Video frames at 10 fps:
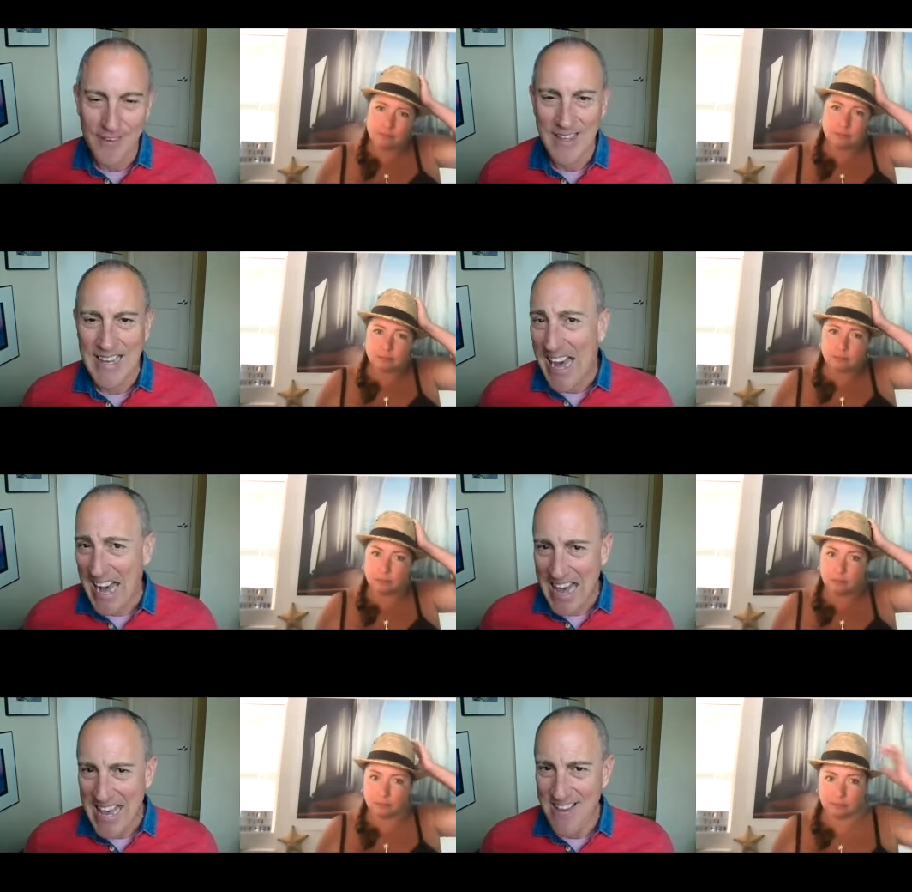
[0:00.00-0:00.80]

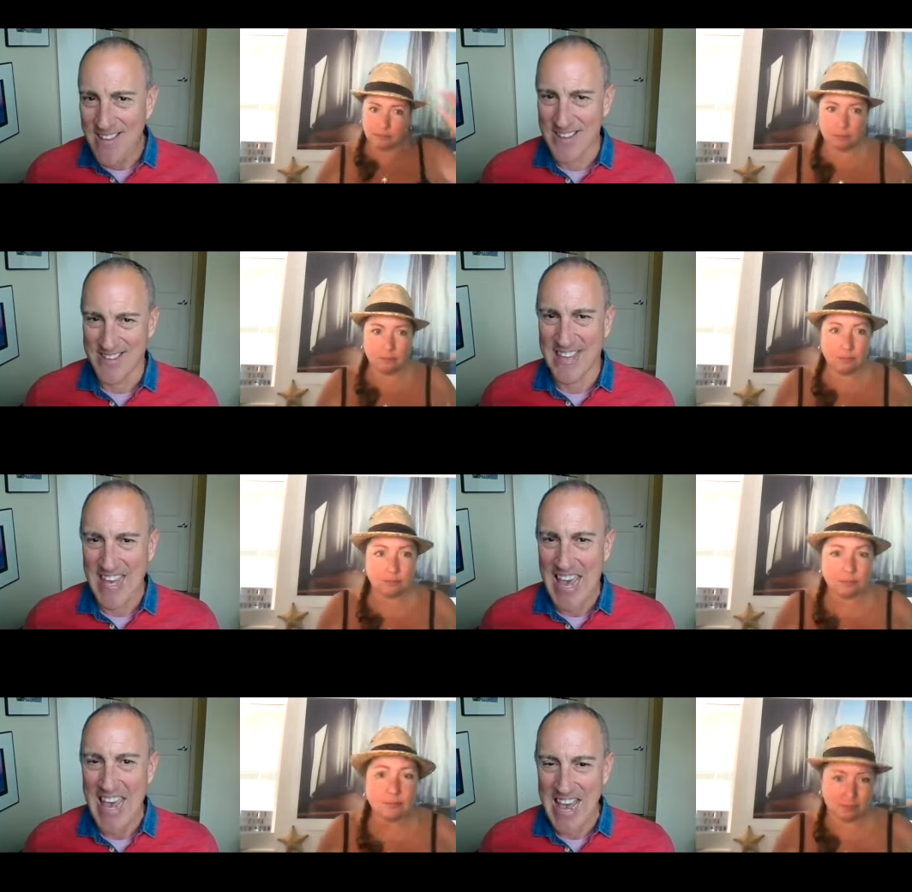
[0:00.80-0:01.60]
Speaker 1: Kai. It's
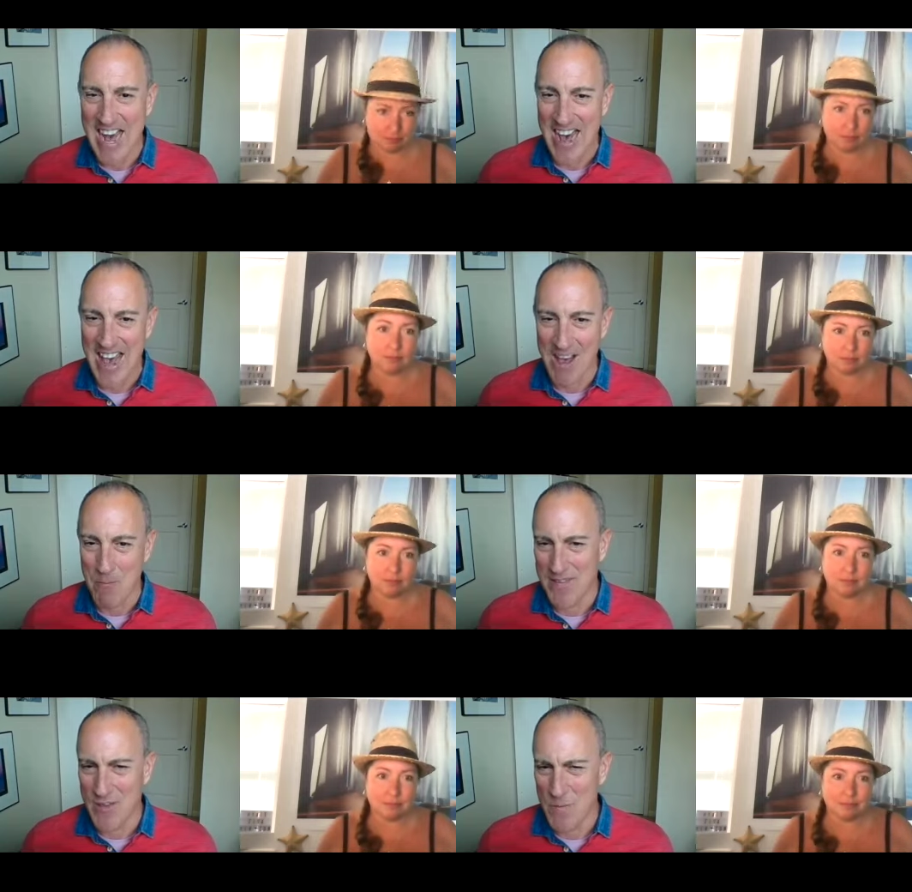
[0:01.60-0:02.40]
K-I.
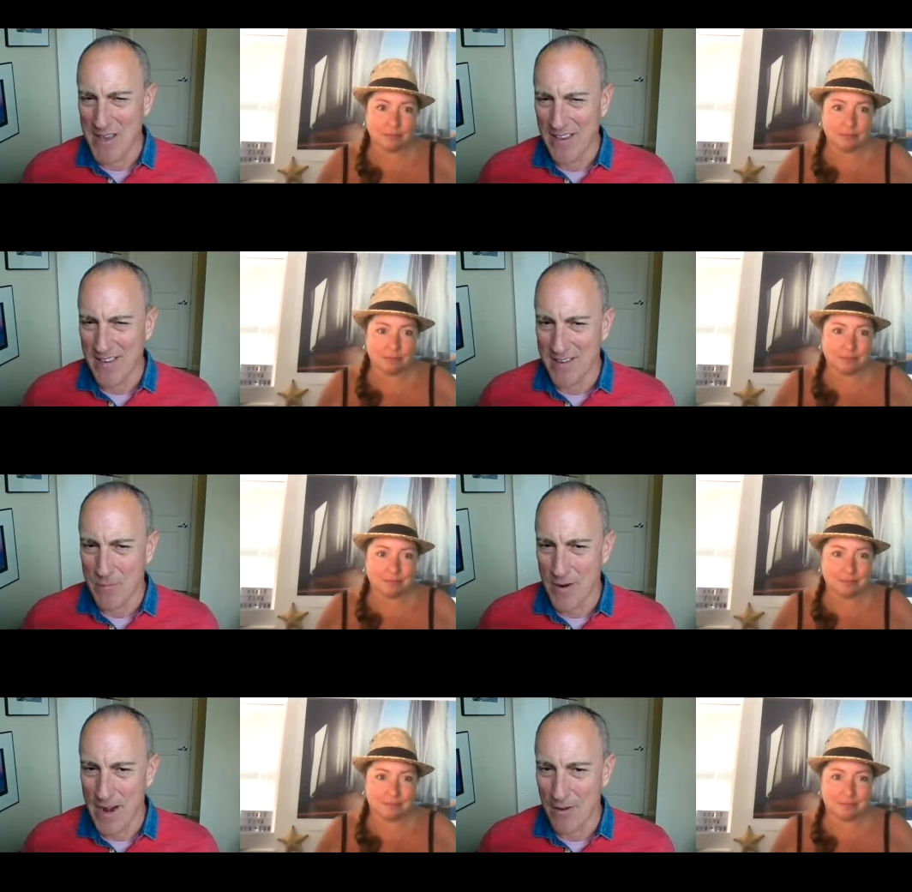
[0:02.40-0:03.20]
I'm assuming it's
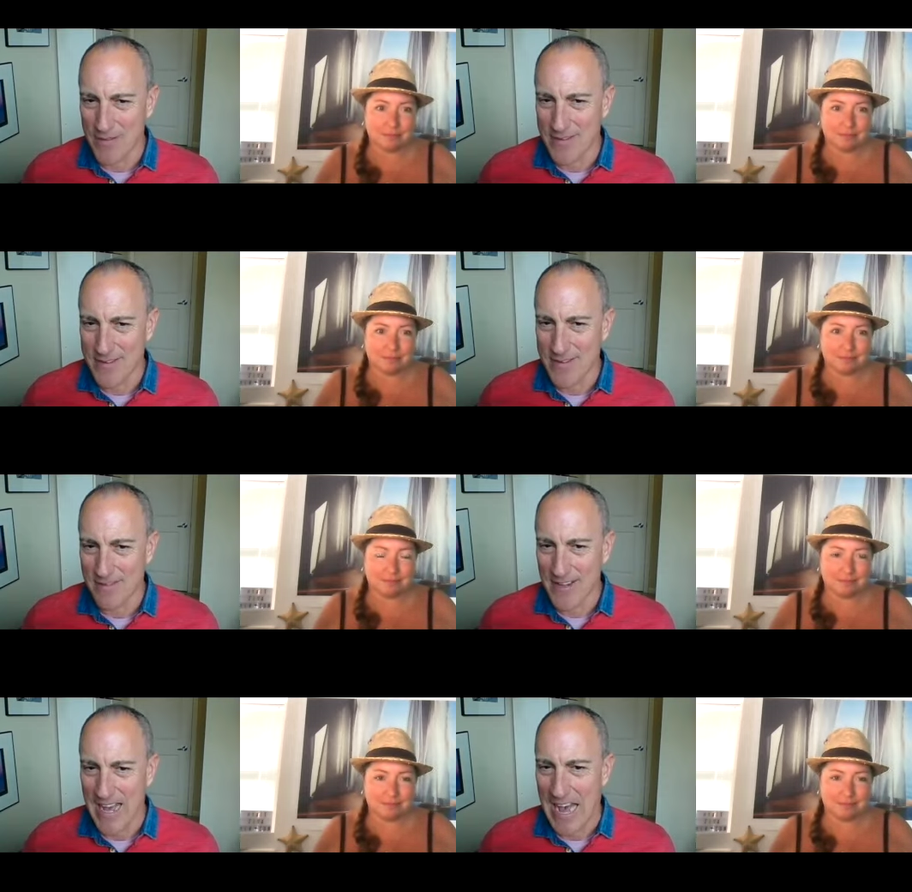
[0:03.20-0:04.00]
pronounced
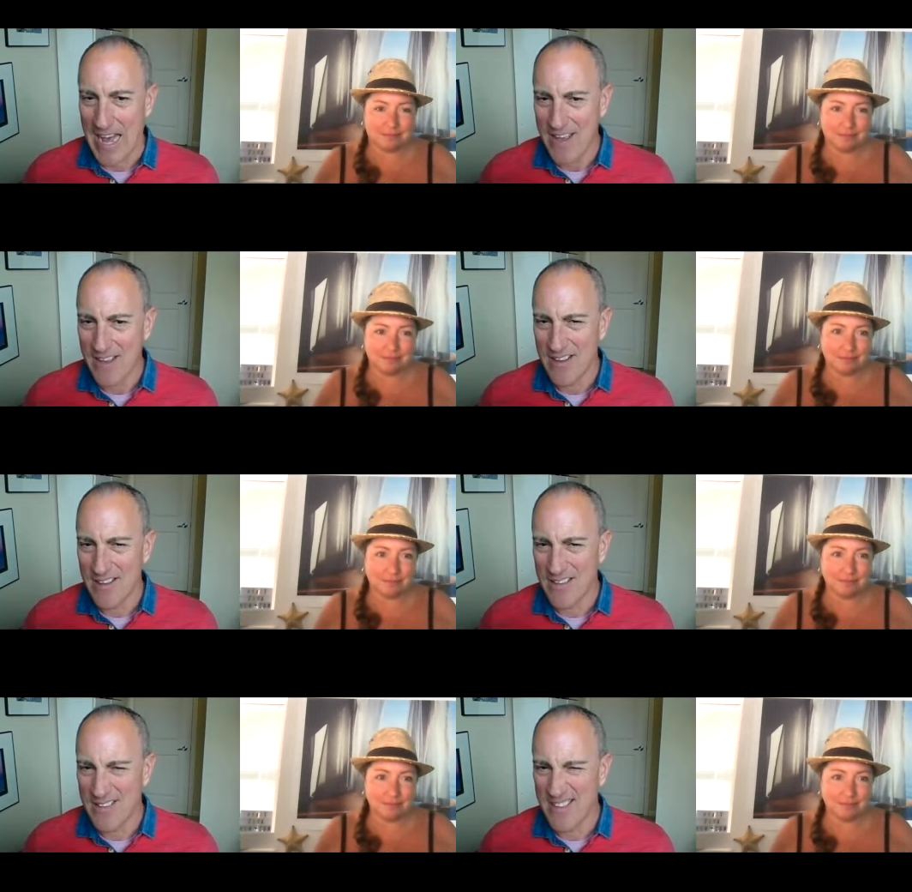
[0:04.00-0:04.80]
Kai.
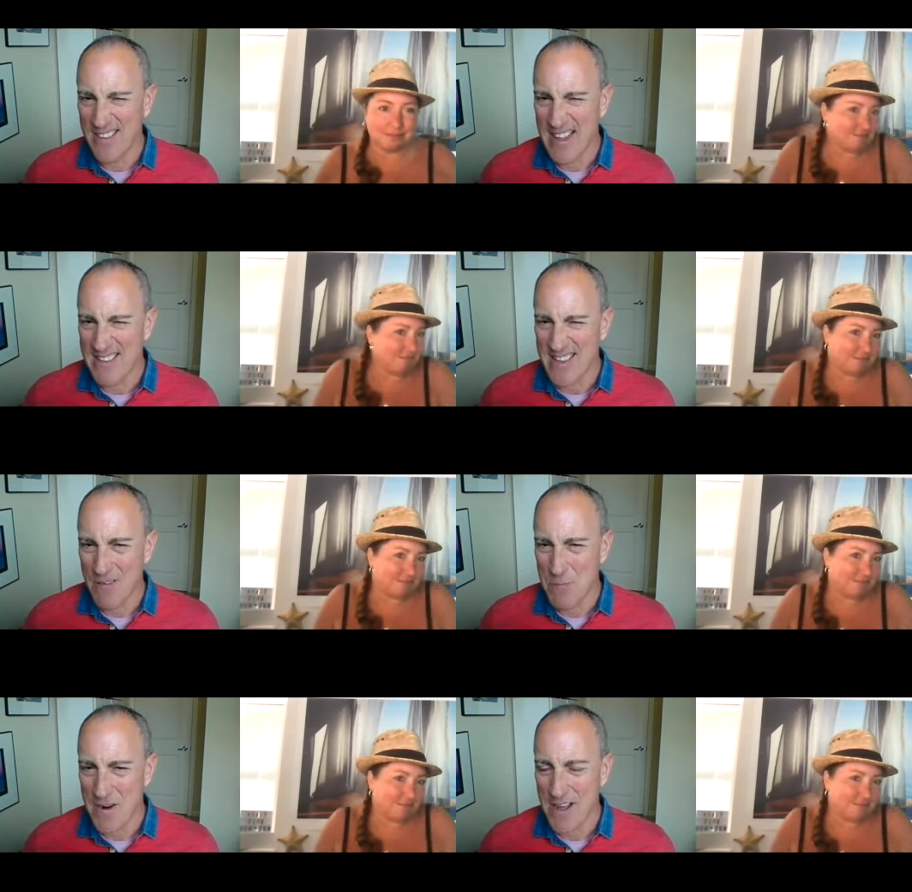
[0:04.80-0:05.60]
I think that's how
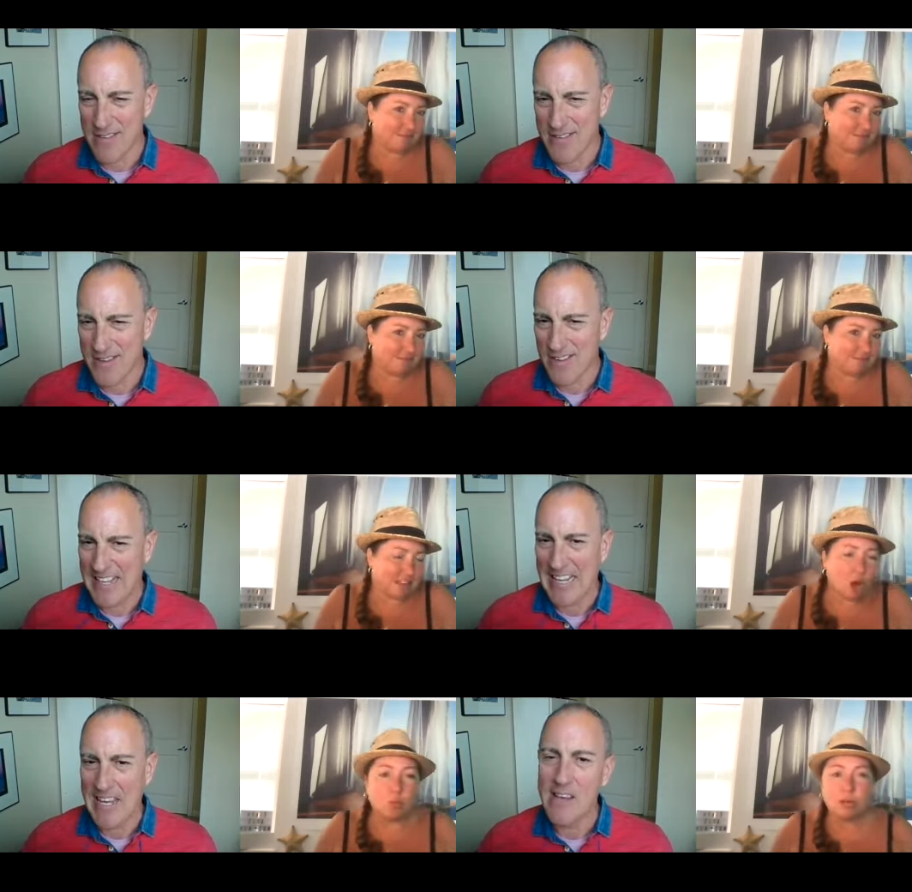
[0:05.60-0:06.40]
we pronounce it.
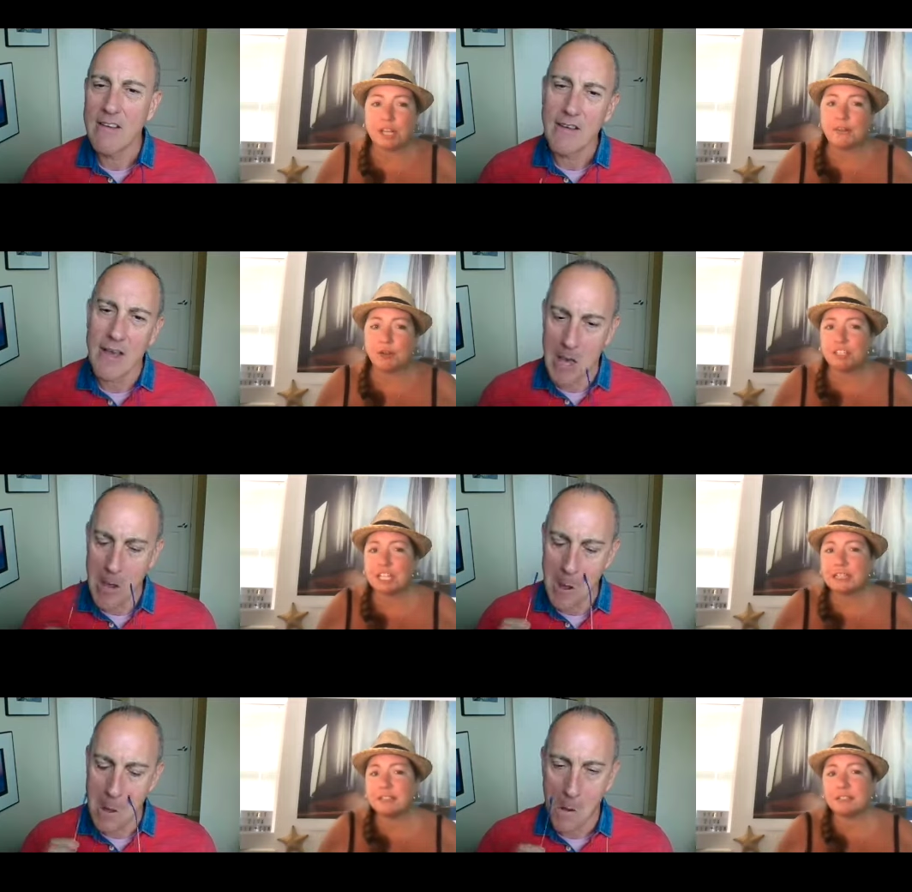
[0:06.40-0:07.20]
Key? Well, if you're
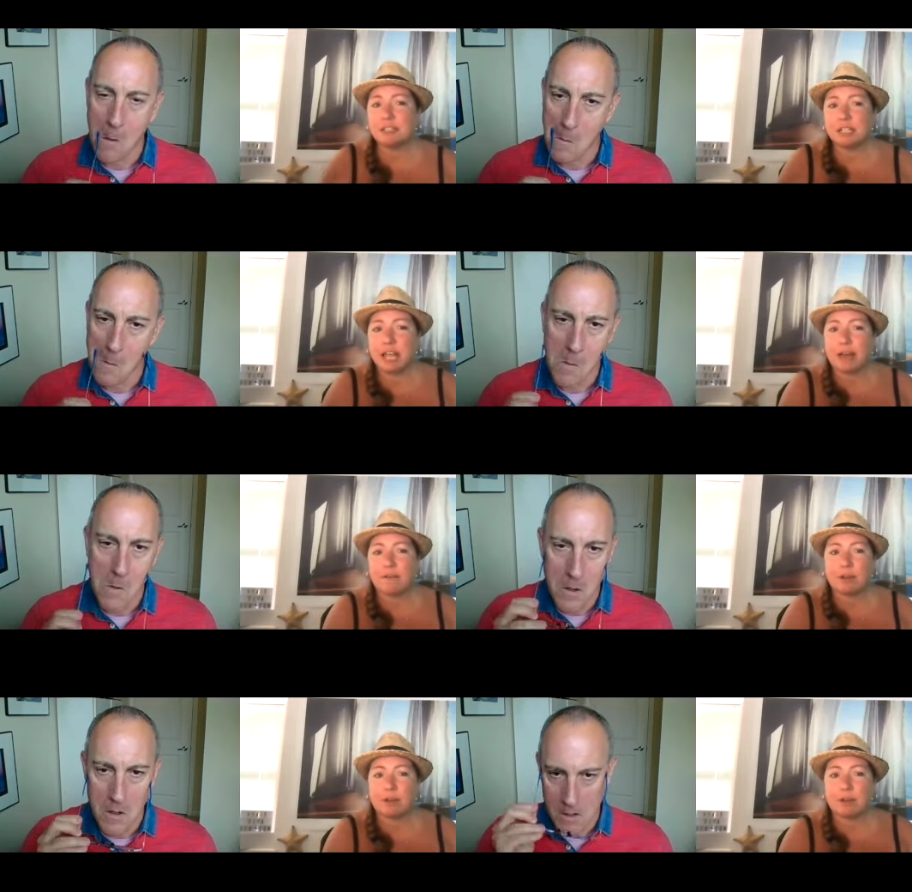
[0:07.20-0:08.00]
saying this is going to
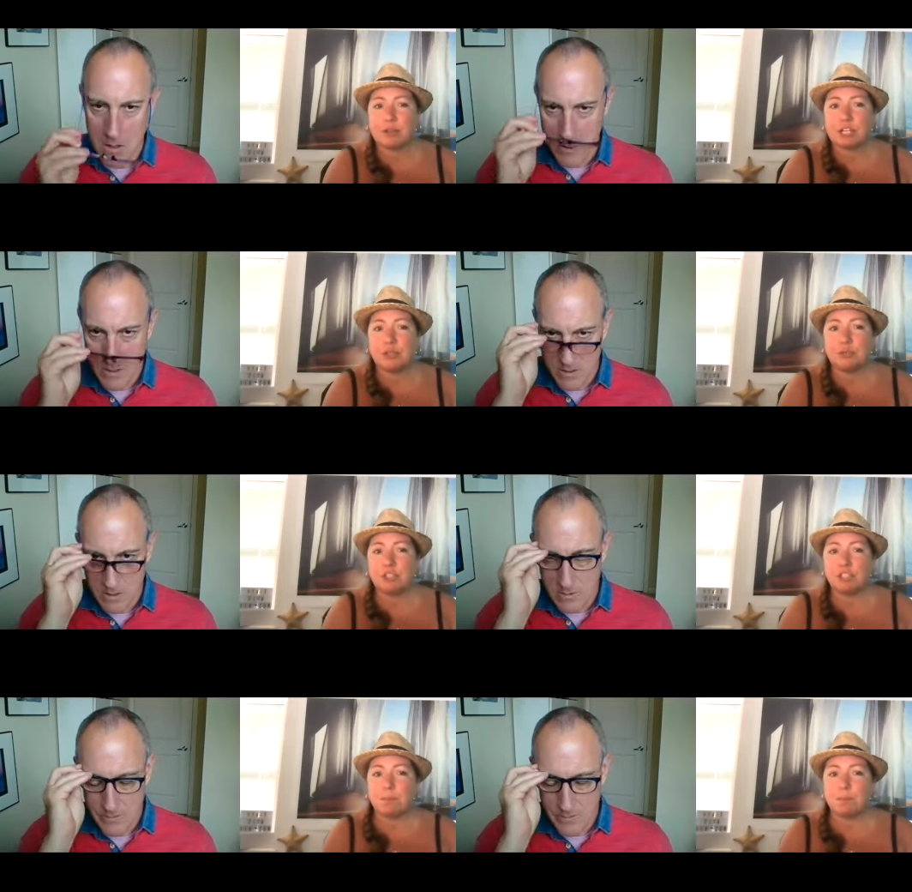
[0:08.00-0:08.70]
have a huge